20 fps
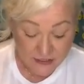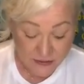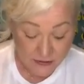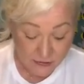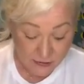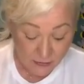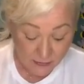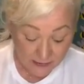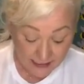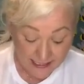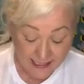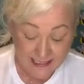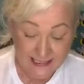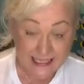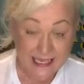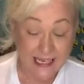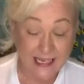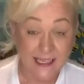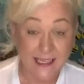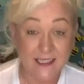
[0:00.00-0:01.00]
do. Like I
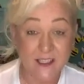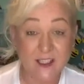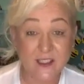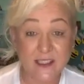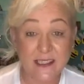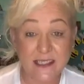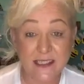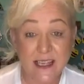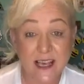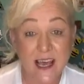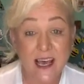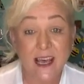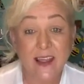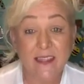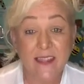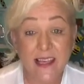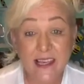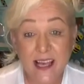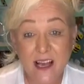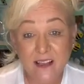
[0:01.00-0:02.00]
said, it's just
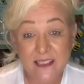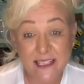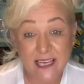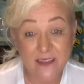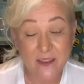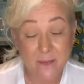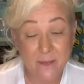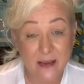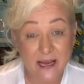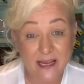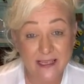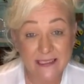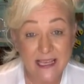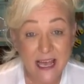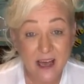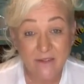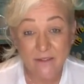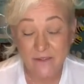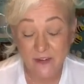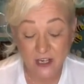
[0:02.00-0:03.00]
think outside the box,
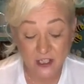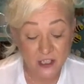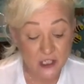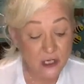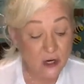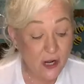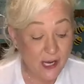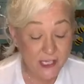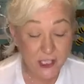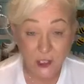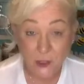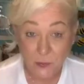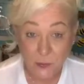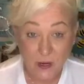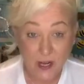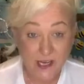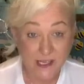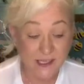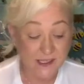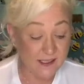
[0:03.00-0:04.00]
have fun, try new
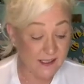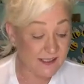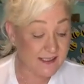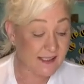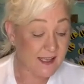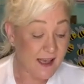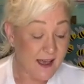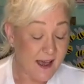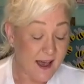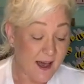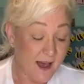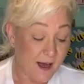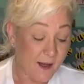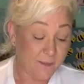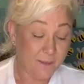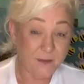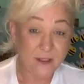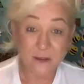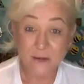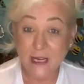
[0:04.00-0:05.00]
products.
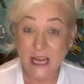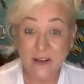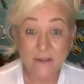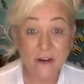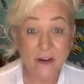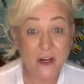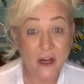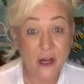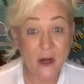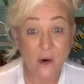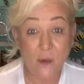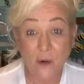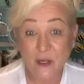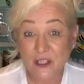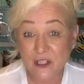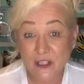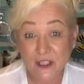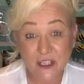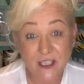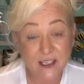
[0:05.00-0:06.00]
Um, you never know
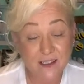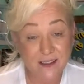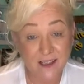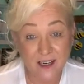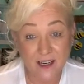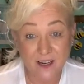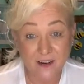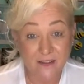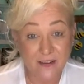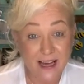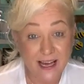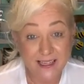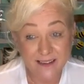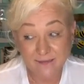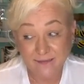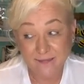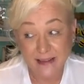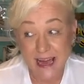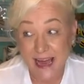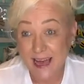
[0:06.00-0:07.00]
what you're gonna love. I
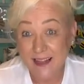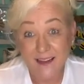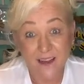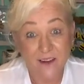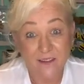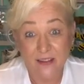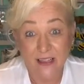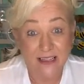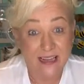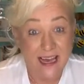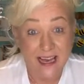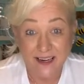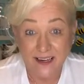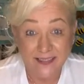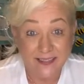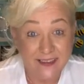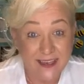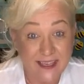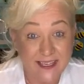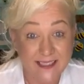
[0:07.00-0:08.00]
I love a lot
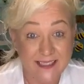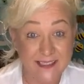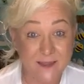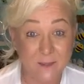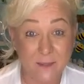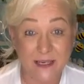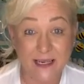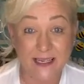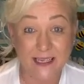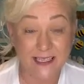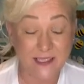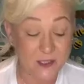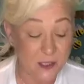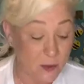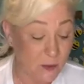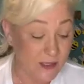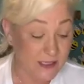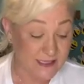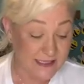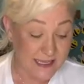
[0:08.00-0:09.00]
of things, but it's
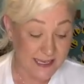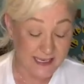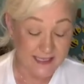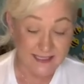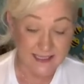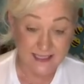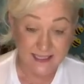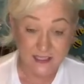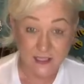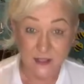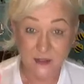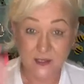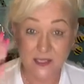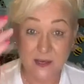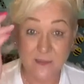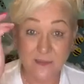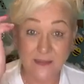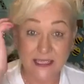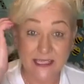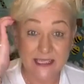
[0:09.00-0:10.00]
always nice to do
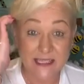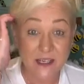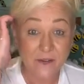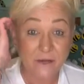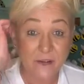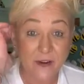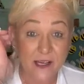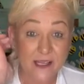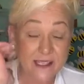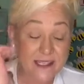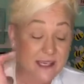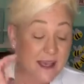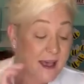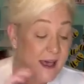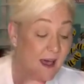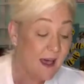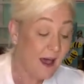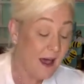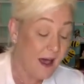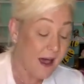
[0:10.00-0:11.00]
something different.
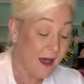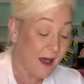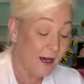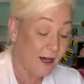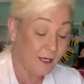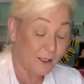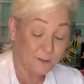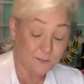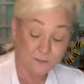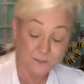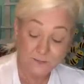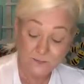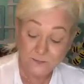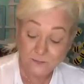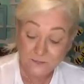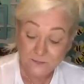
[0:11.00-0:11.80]
Um,